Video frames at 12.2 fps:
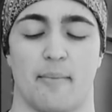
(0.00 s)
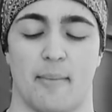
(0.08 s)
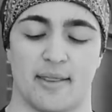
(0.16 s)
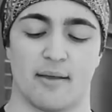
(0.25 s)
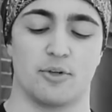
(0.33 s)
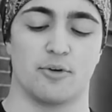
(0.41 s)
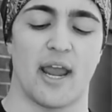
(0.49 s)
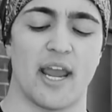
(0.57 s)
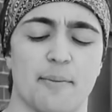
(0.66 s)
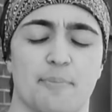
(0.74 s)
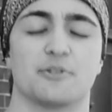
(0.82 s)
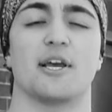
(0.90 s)
They made them do
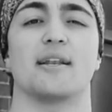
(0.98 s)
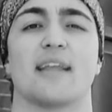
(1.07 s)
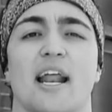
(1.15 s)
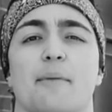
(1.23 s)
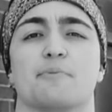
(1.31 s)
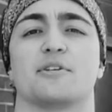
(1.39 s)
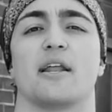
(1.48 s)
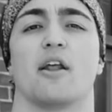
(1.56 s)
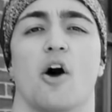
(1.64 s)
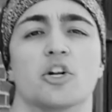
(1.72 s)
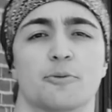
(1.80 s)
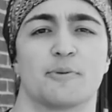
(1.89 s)
80%, 90%,
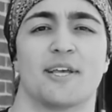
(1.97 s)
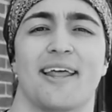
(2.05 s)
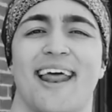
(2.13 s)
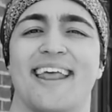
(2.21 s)
and 100%,